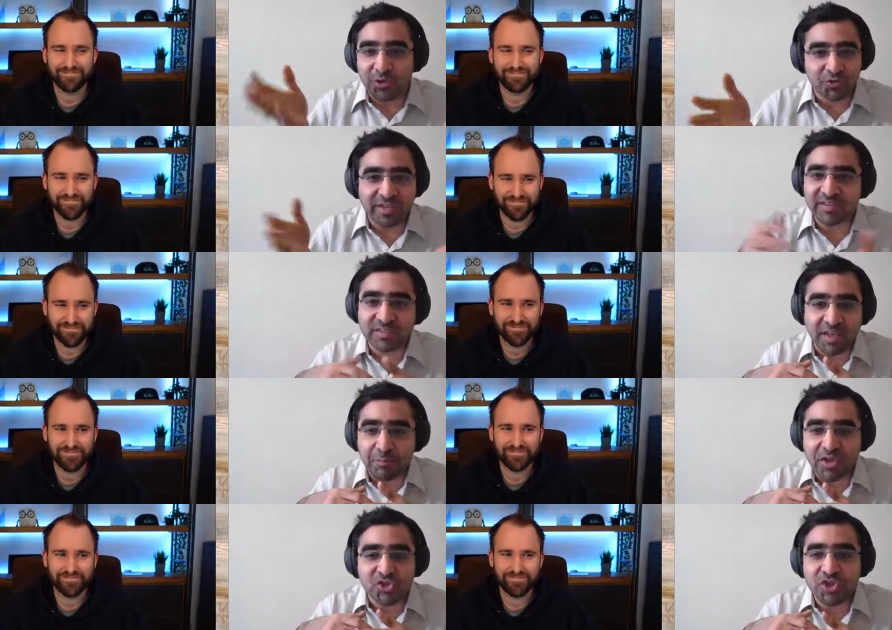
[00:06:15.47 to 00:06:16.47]
Speaker 1: use cases
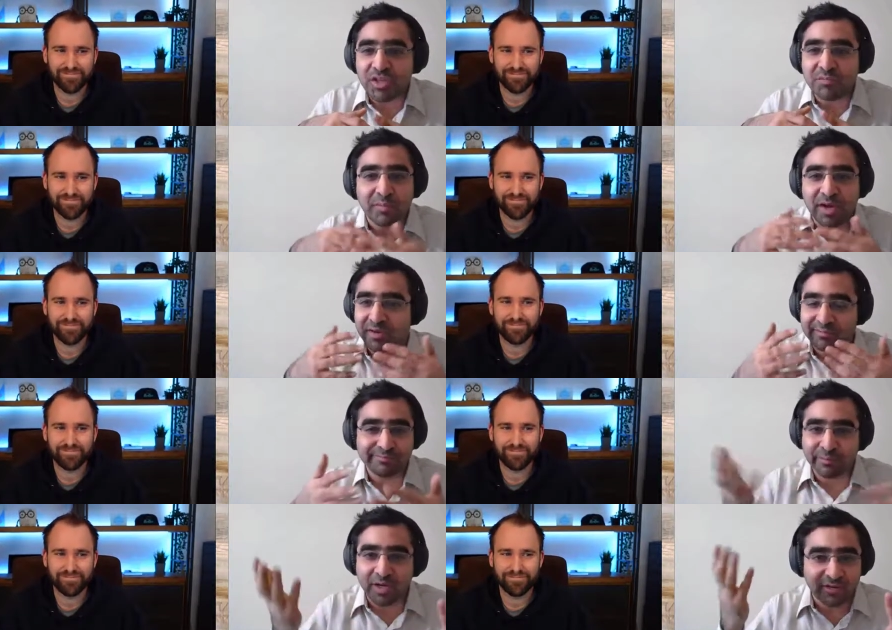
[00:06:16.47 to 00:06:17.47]
I'm mentioning, but
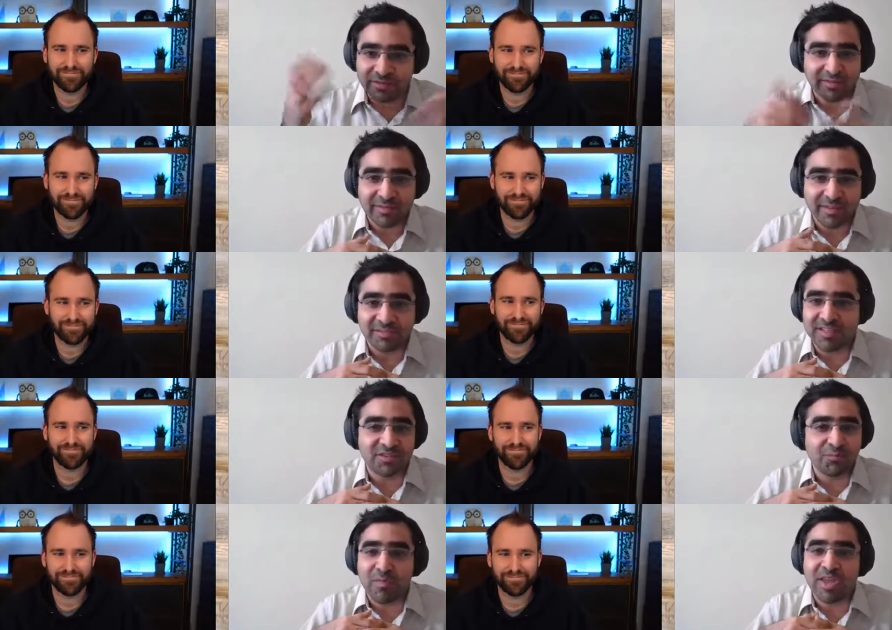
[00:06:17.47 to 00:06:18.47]
but there's
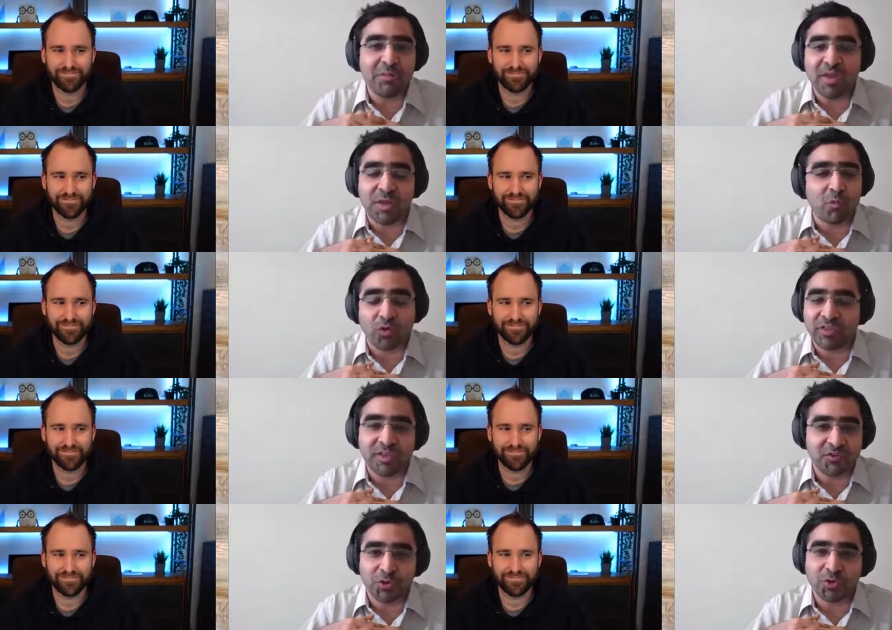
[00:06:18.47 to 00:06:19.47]
there's many, many more
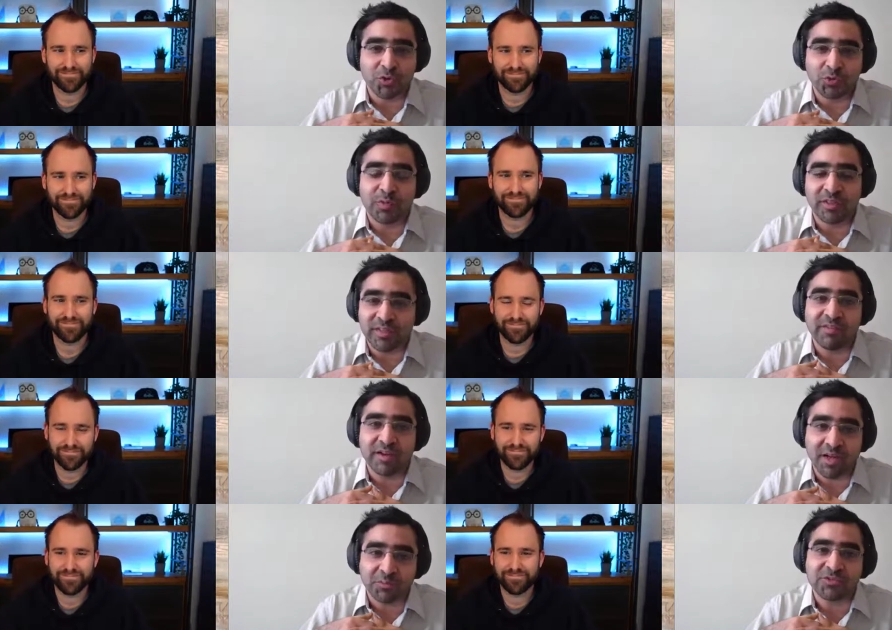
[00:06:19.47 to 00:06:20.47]
things you could do with
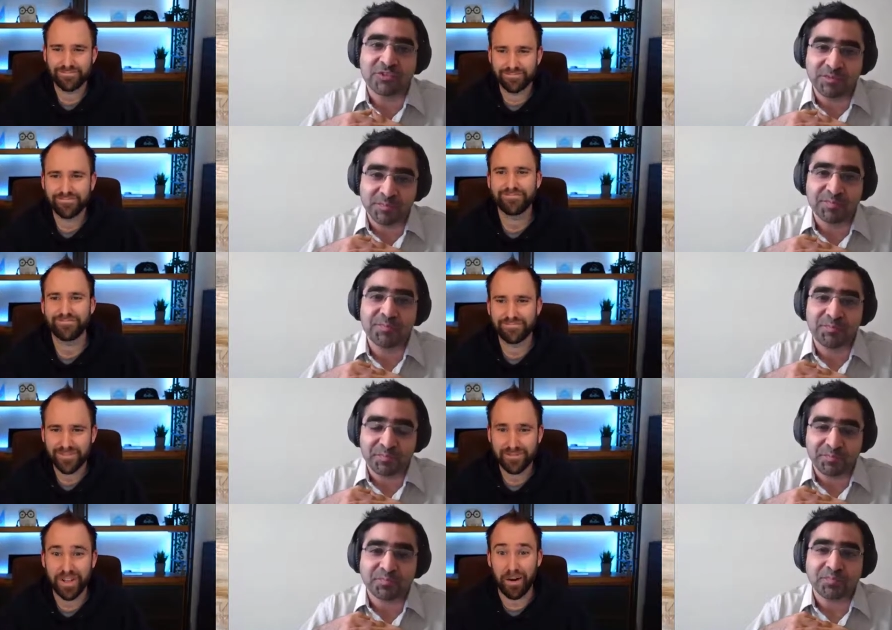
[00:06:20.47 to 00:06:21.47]
Event Hubs.
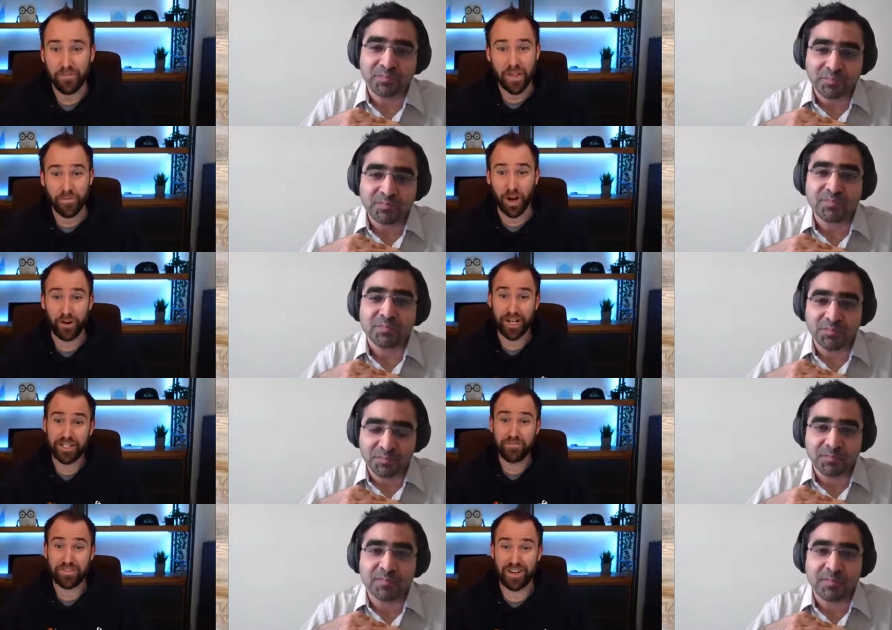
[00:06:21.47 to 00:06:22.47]
Speaker 2: Yeah, no, that
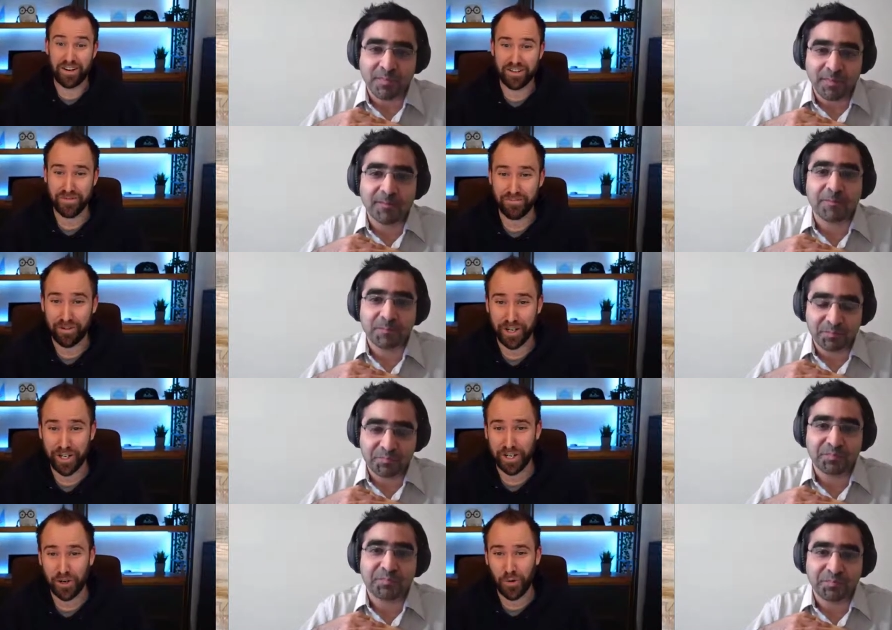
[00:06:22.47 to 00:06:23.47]
is, there are some
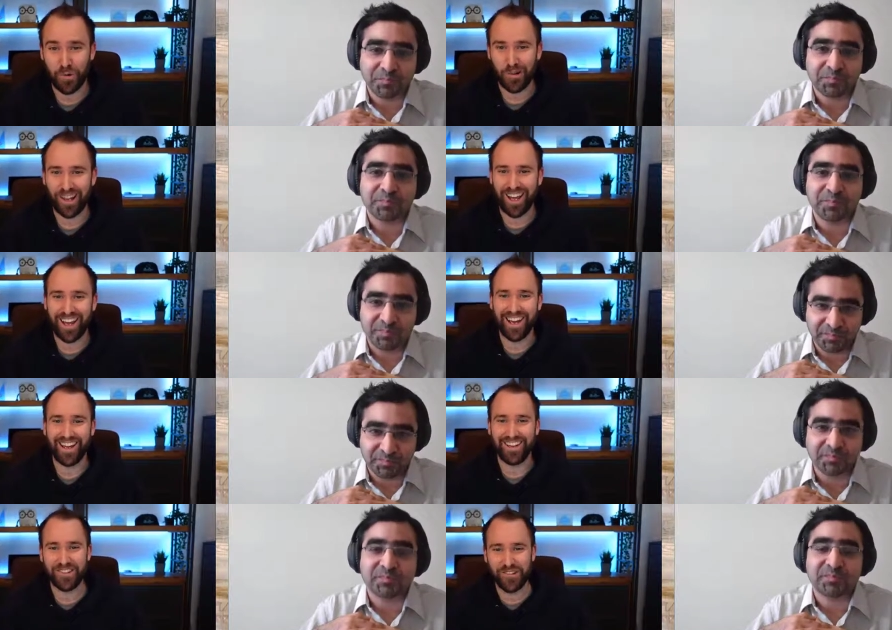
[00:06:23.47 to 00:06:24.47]
pretty cool
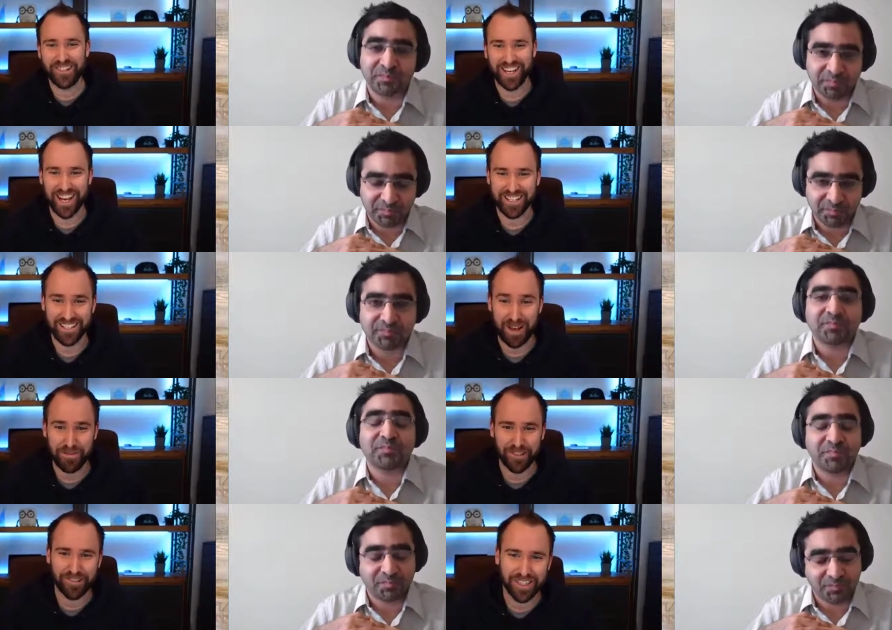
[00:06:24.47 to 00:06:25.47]
uh, use cases.
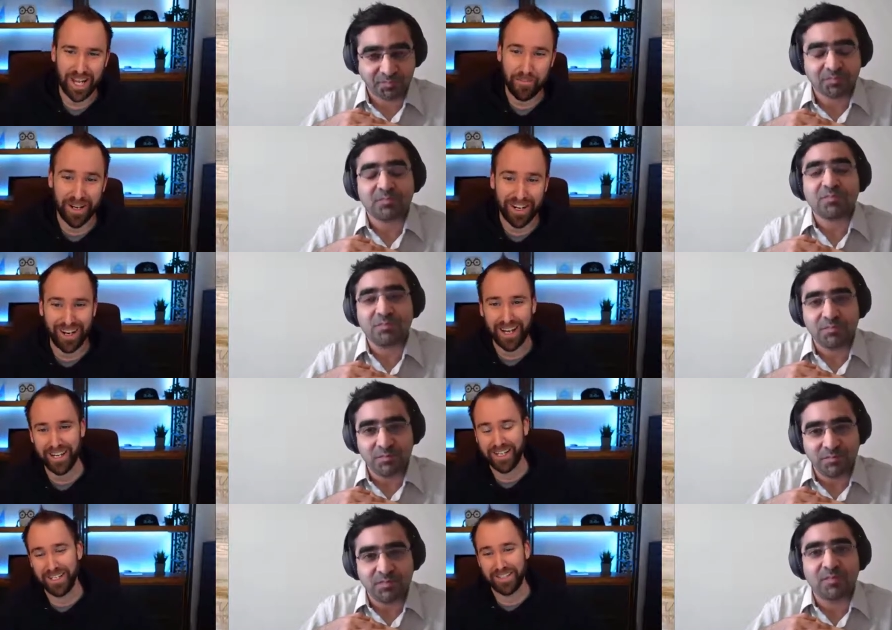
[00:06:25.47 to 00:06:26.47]
Absolutely. I mean,
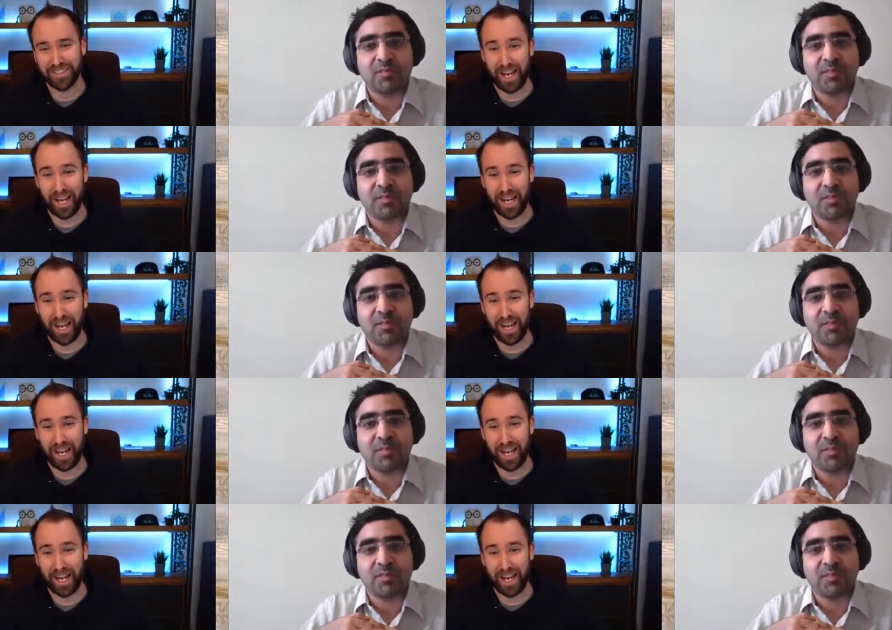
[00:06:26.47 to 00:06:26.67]
like the